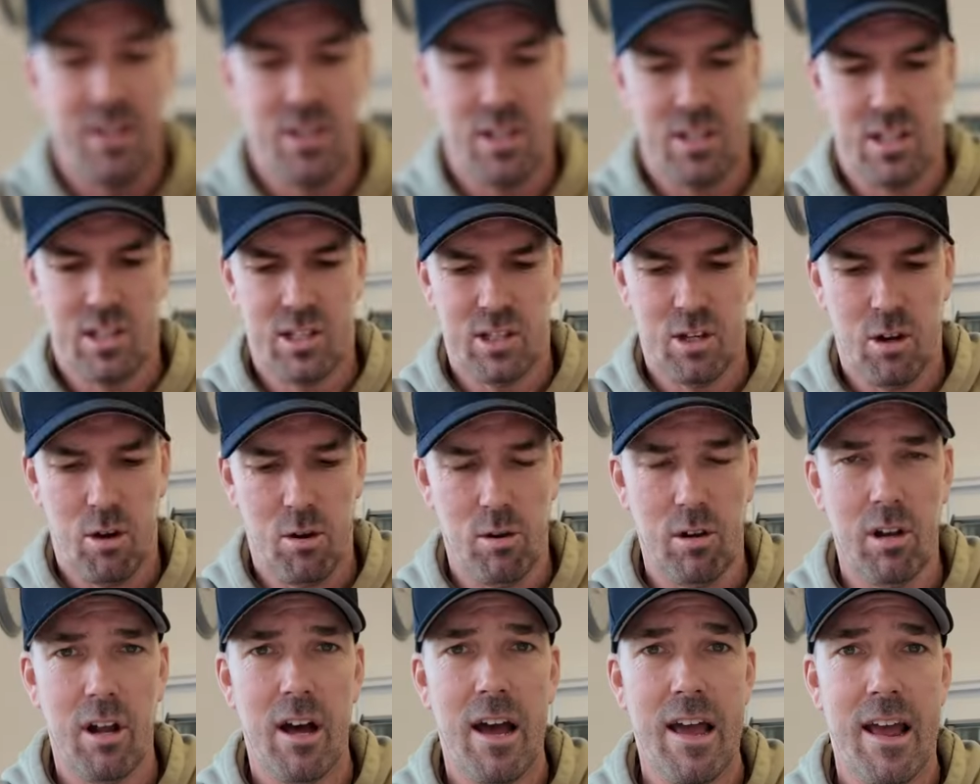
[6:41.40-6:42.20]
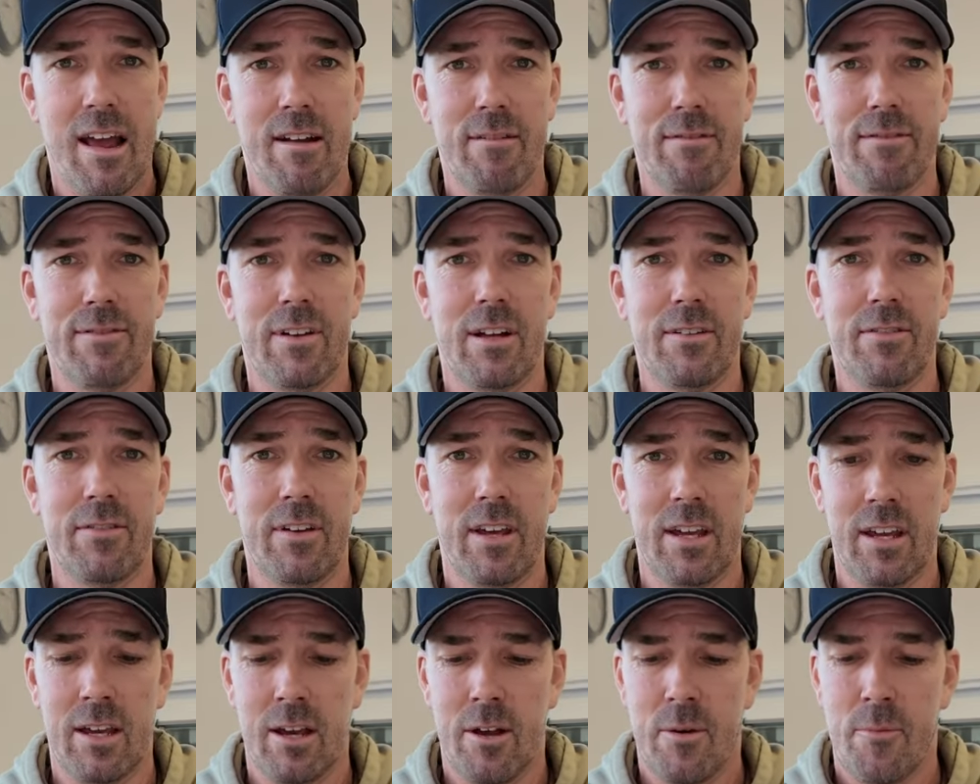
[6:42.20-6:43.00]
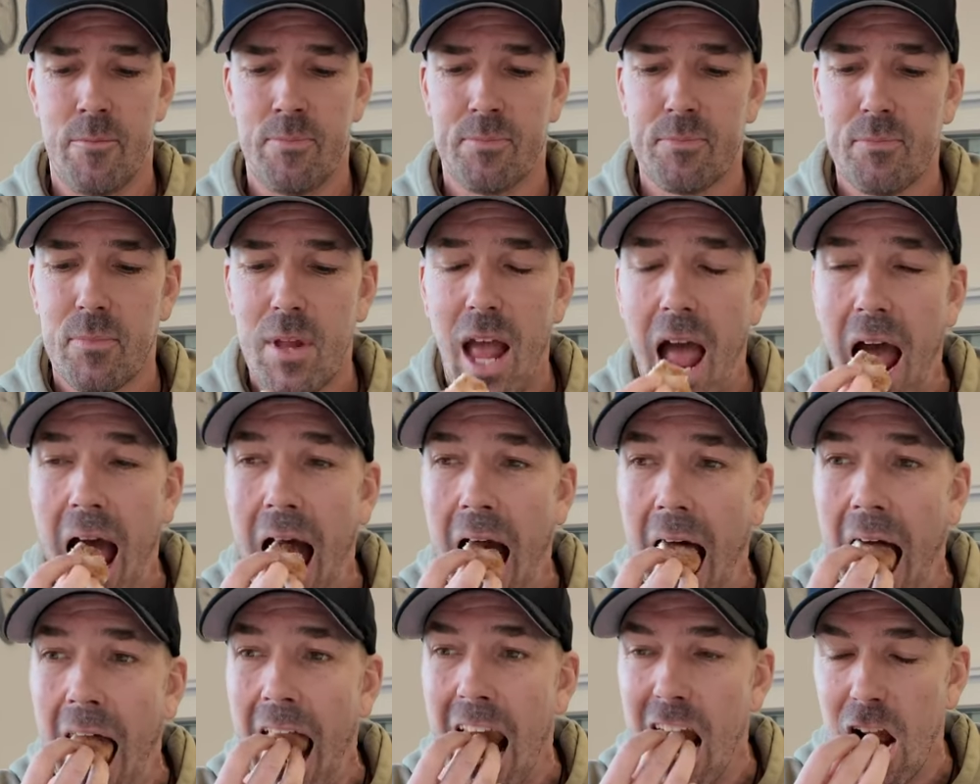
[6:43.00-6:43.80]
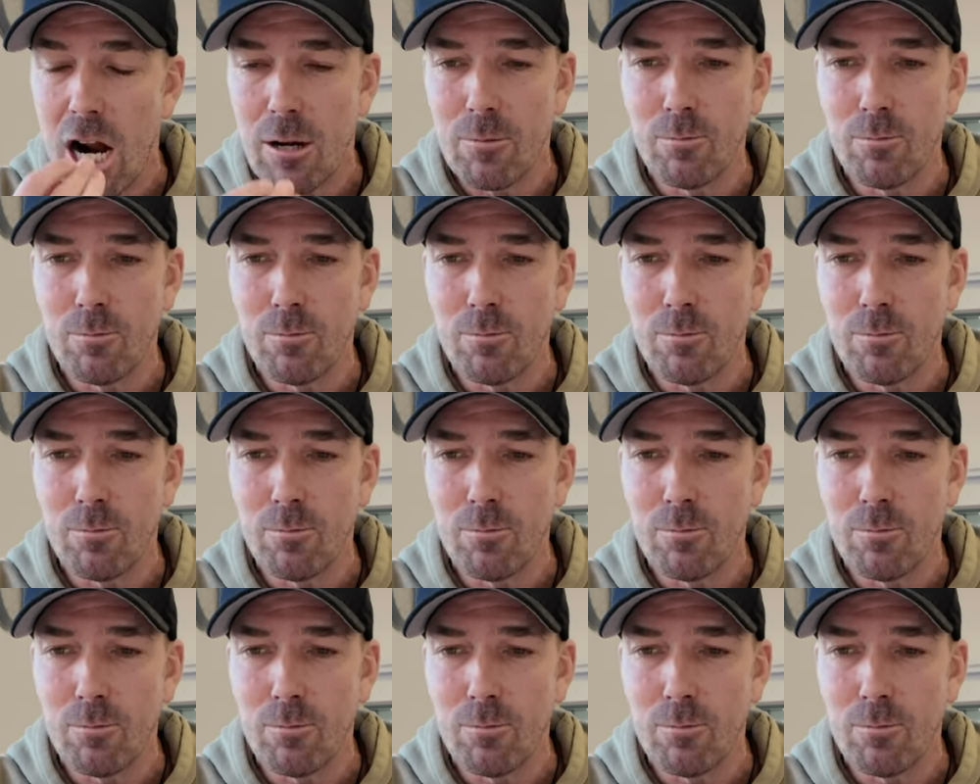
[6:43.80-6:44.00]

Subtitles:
and just so light and fluffy. Mm.